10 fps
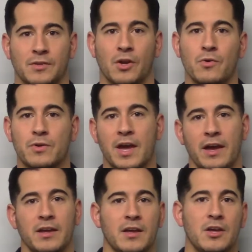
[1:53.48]

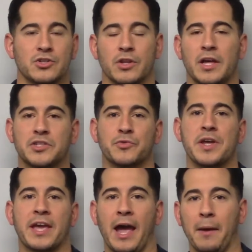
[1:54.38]
Okay, so let's
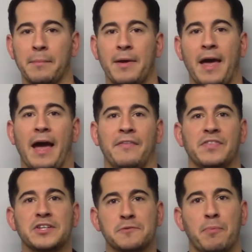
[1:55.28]
recap. At
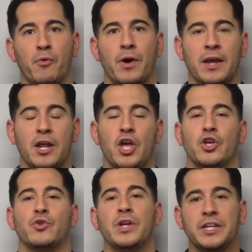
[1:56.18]
this point,
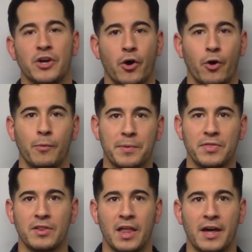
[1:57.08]
you need to open
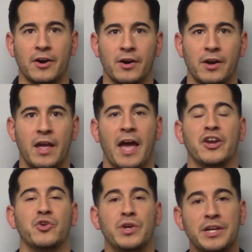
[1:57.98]
the letter and
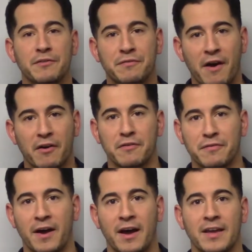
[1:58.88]
you need to
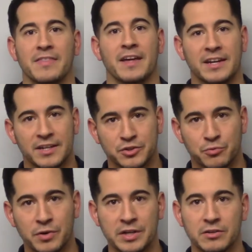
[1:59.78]
verify that it is
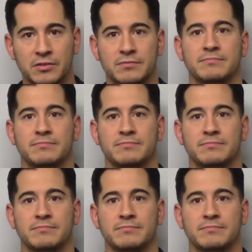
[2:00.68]
real.